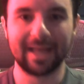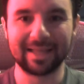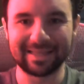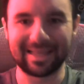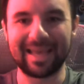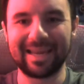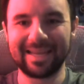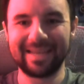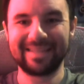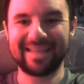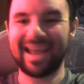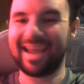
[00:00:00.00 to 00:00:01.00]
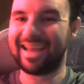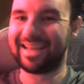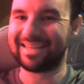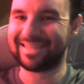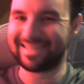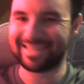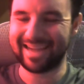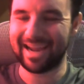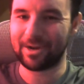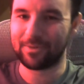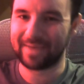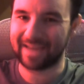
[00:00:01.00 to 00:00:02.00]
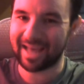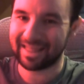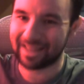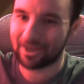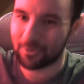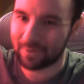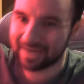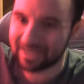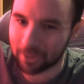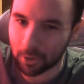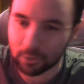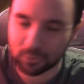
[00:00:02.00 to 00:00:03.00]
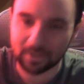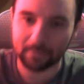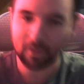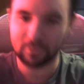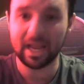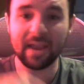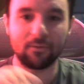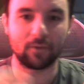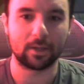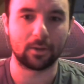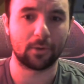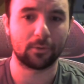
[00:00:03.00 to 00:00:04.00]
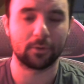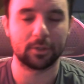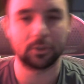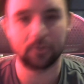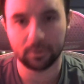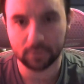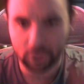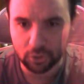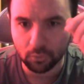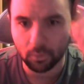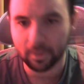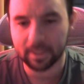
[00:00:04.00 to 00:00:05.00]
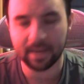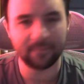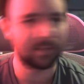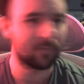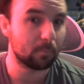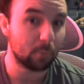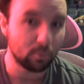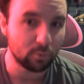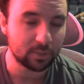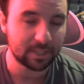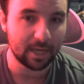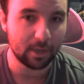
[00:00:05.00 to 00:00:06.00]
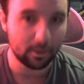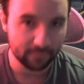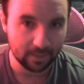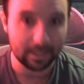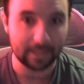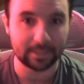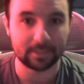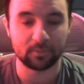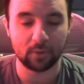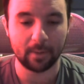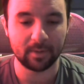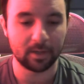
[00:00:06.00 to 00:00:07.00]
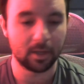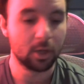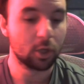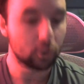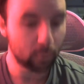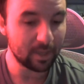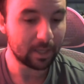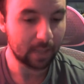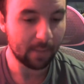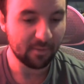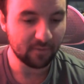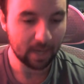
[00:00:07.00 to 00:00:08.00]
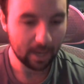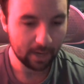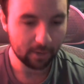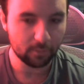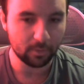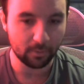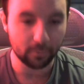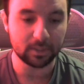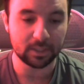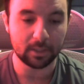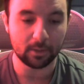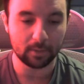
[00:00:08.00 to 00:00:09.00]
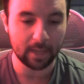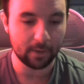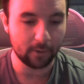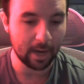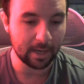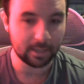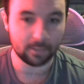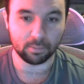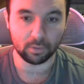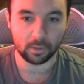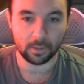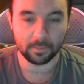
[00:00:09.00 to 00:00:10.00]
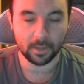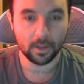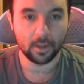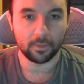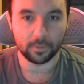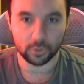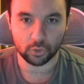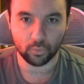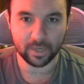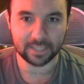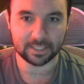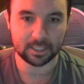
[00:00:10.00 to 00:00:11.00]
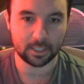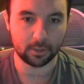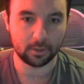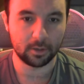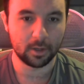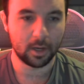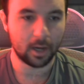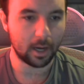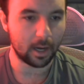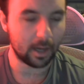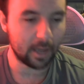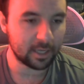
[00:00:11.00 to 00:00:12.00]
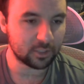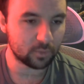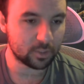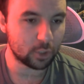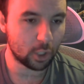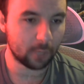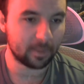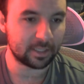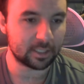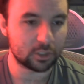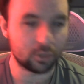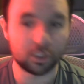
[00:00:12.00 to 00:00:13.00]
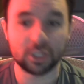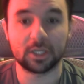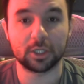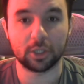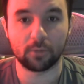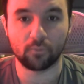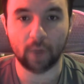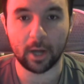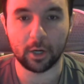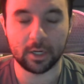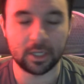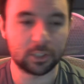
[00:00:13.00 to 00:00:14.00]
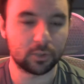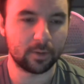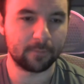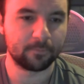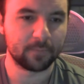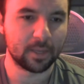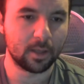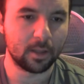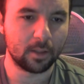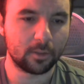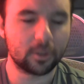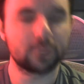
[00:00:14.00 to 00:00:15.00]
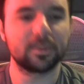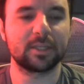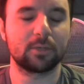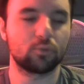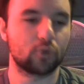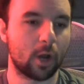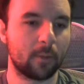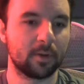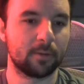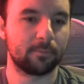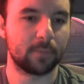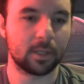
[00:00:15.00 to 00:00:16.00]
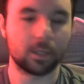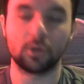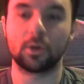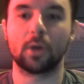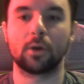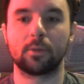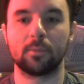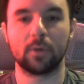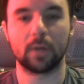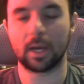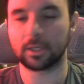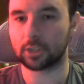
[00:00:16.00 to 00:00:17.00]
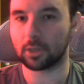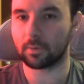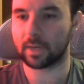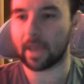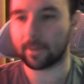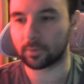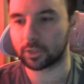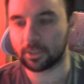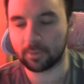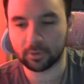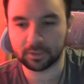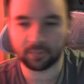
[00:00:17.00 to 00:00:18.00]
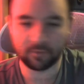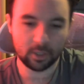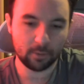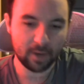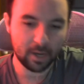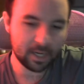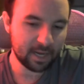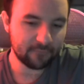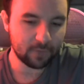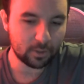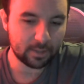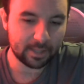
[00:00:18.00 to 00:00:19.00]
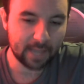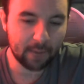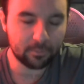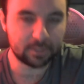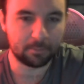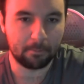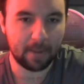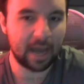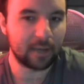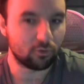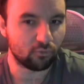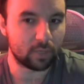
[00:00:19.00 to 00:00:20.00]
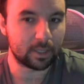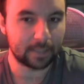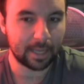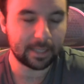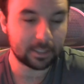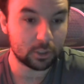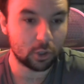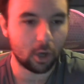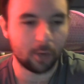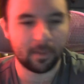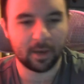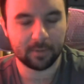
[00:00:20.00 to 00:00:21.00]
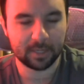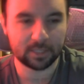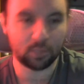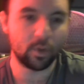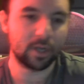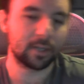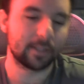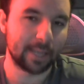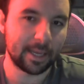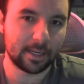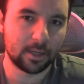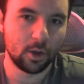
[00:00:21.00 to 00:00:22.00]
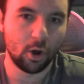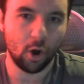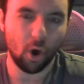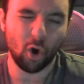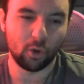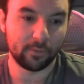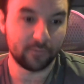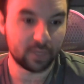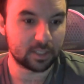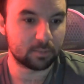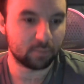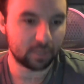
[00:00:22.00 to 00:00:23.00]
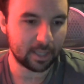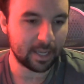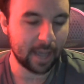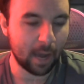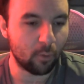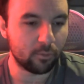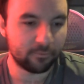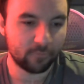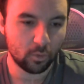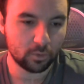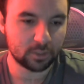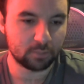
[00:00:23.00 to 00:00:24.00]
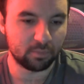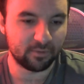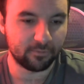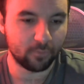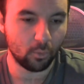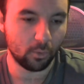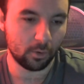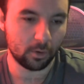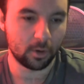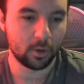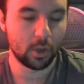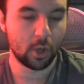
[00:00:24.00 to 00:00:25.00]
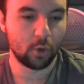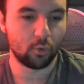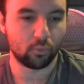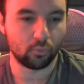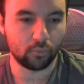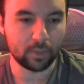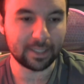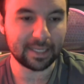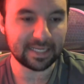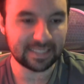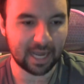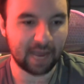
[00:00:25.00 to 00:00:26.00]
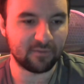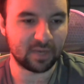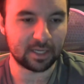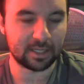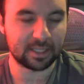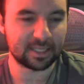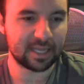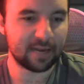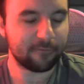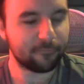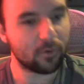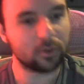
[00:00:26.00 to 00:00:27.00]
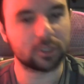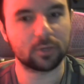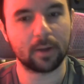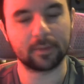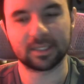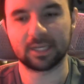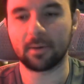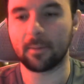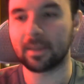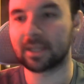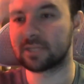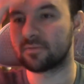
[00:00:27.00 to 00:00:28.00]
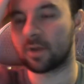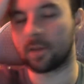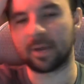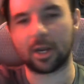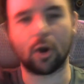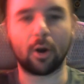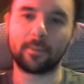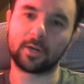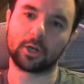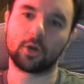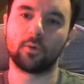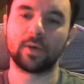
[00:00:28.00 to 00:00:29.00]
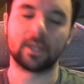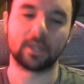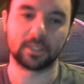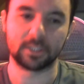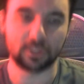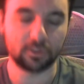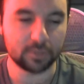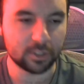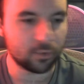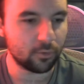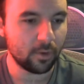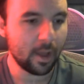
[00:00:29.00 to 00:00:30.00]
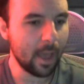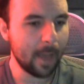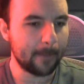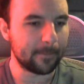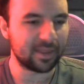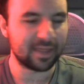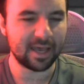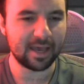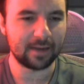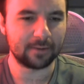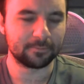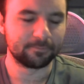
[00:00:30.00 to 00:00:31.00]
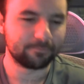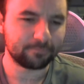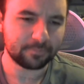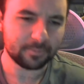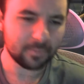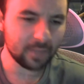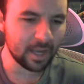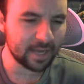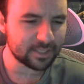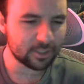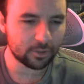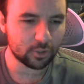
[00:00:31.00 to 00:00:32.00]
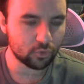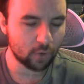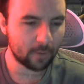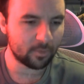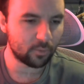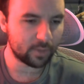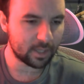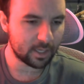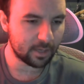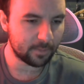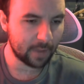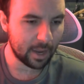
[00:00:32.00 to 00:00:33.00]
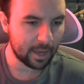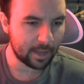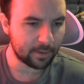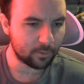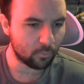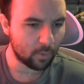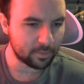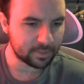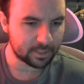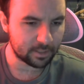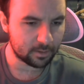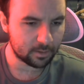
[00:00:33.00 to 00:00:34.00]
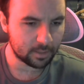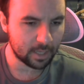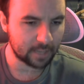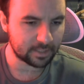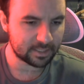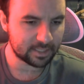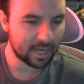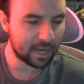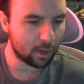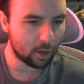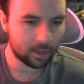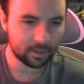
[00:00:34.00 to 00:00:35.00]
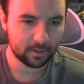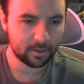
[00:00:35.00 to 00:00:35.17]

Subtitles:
Ladies and gentlemen, hello. It is your host with the most, Avery LR32 here. Destroy the ever-living boo-boo stain off that like and subscribe button so we can climb even higher. The 1300 ladder, I need to pull up the tweets here as we talk about this. So just to jump right on into it, there's been some drama in the Yu-Gi-Oh! Community. I saw where Capital G posted a video about it, and I figured that that was my green light to talk about it because I wanted to let all of this play out first before really diving into this. And at first, when I was thinking about making this video, I'm like, oh, I'm going to go in on Zuzu. But then I saw the drama with him and what was it? Yes, Skyhawk,